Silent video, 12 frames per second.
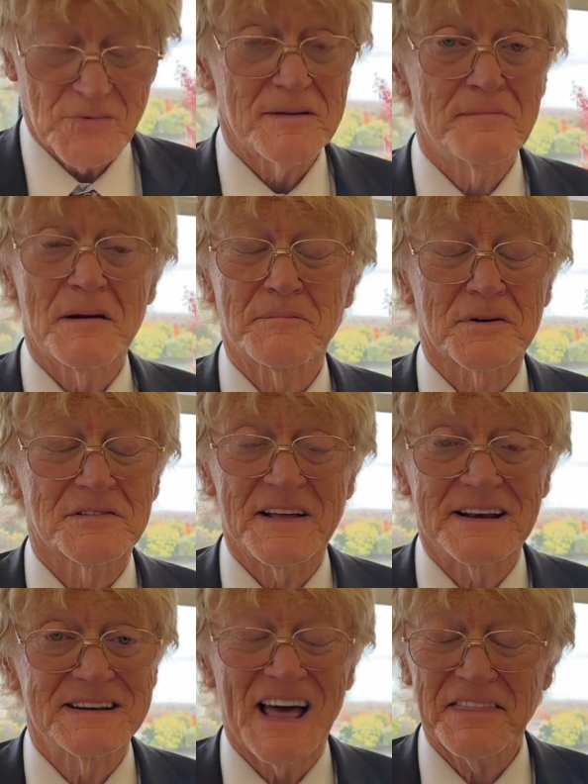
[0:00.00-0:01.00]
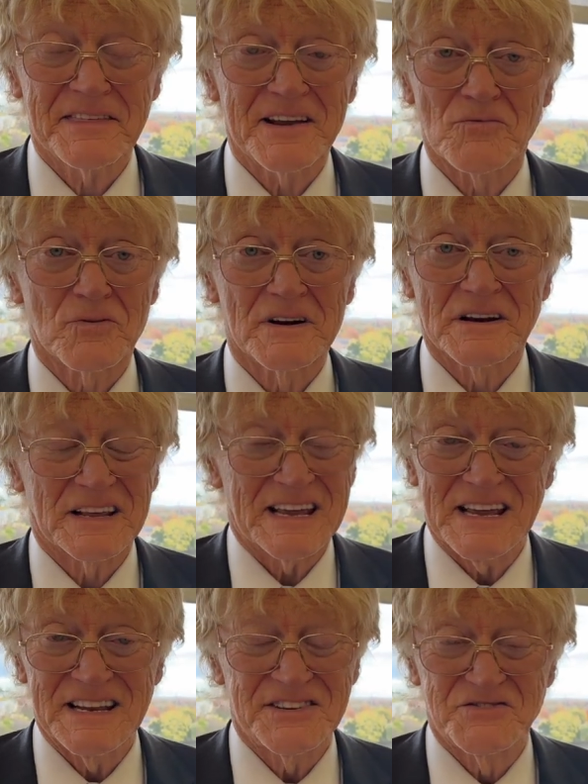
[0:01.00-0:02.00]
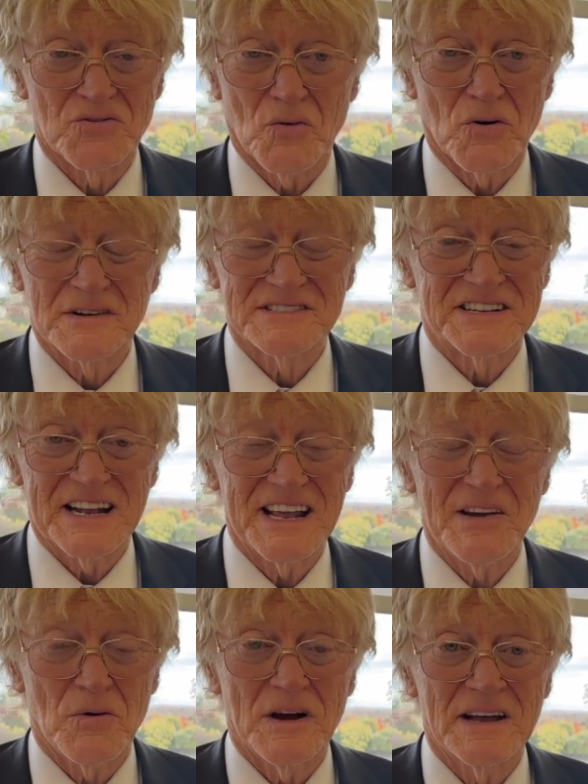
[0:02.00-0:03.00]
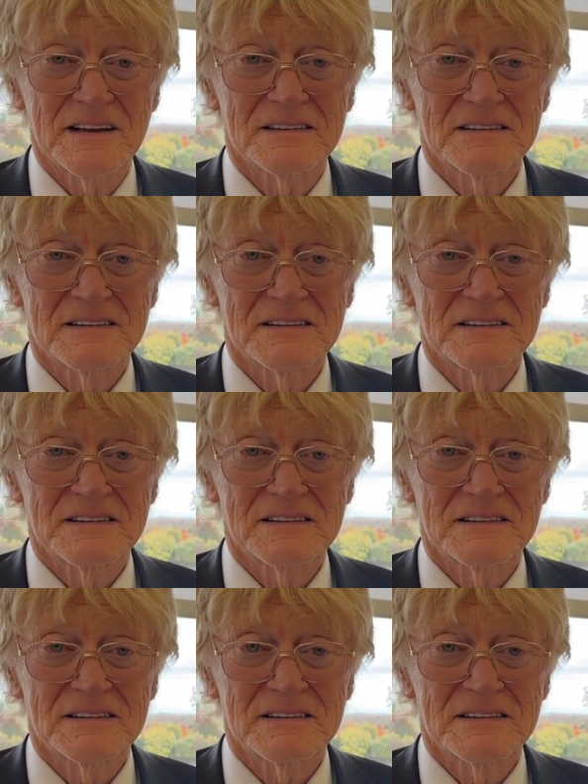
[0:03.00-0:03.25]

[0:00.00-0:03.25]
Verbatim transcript: remember that nothing really endures anyway